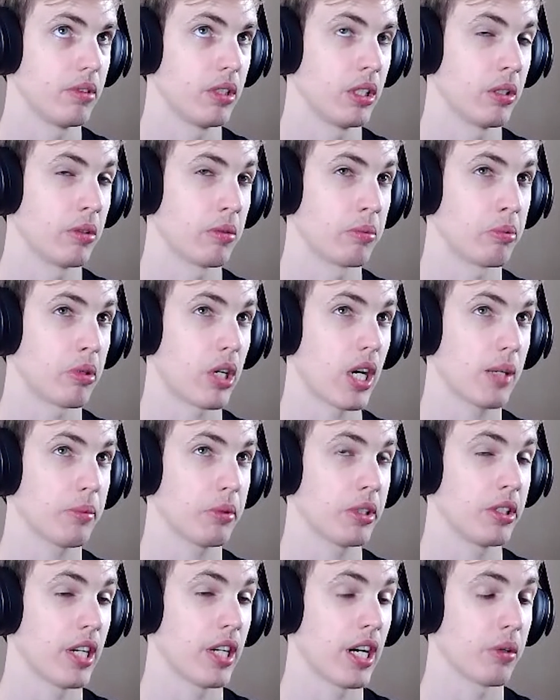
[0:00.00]
It would
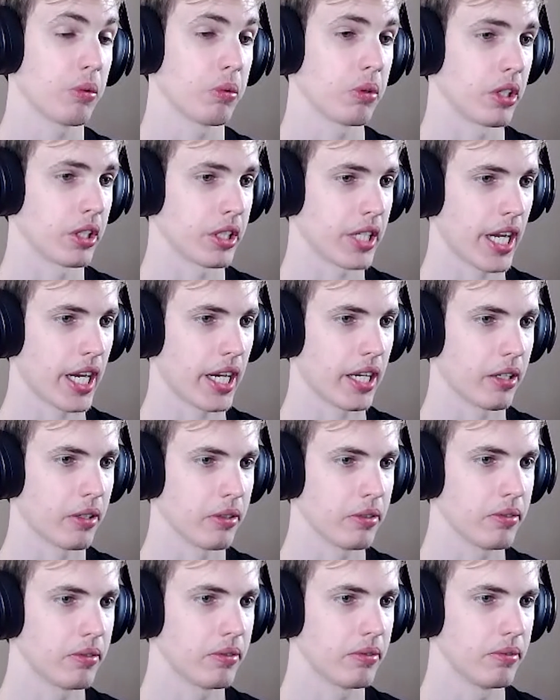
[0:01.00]
probably not work
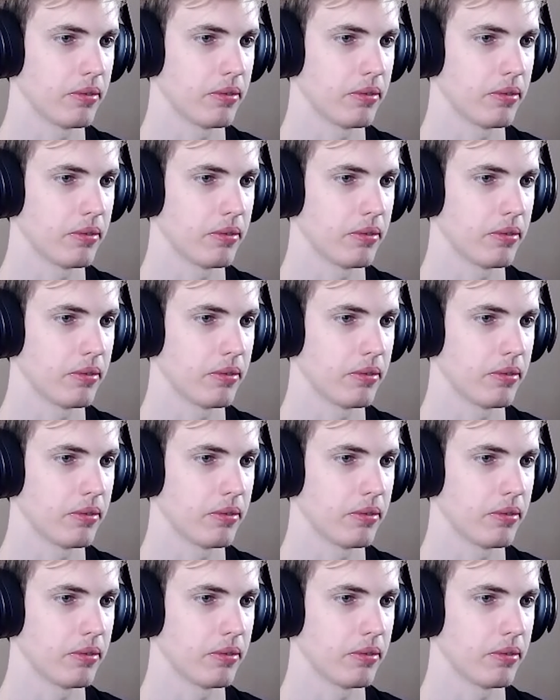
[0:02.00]
out.